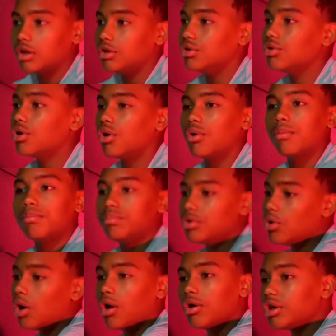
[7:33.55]
you
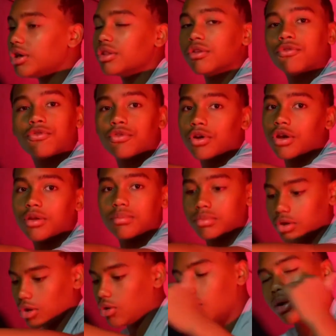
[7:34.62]
already in the front,
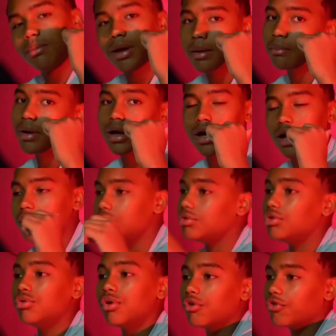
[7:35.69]
quarterback behind you,
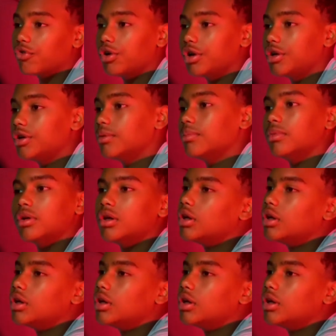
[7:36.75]
you in front of him.